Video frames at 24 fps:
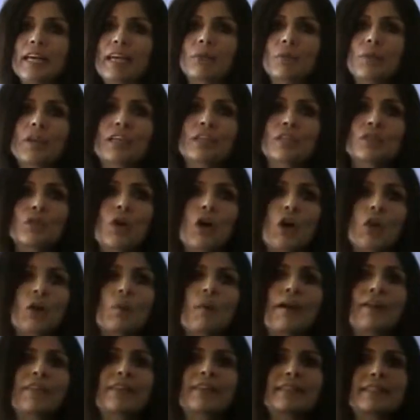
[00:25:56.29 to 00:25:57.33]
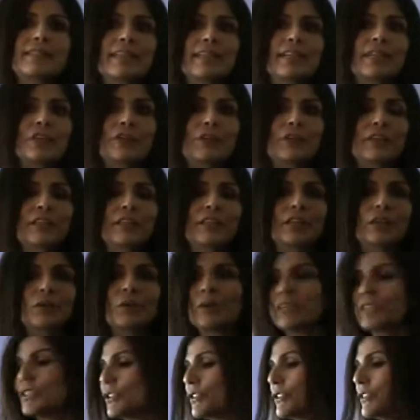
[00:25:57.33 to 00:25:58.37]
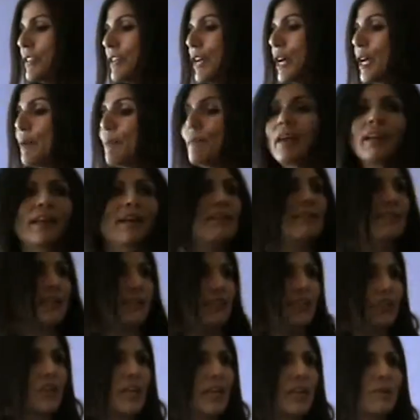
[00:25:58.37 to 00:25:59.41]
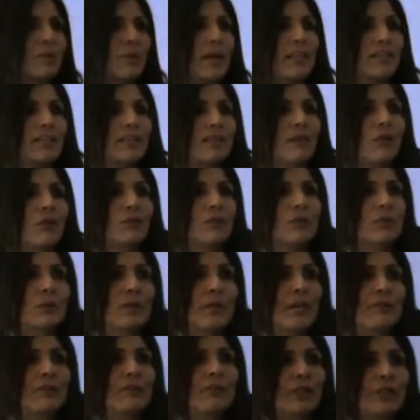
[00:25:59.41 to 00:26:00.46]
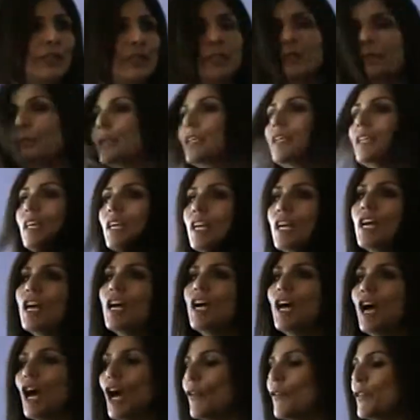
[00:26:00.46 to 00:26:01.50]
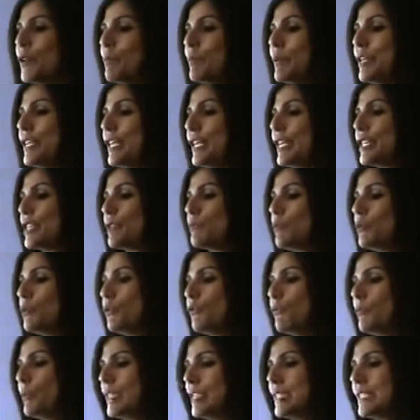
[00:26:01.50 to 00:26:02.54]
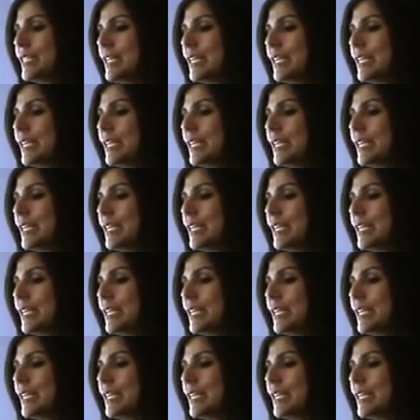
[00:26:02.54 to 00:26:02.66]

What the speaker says: And we can talk about this later in the question time, and I think Jake might also cover a little bit on the BDS movement.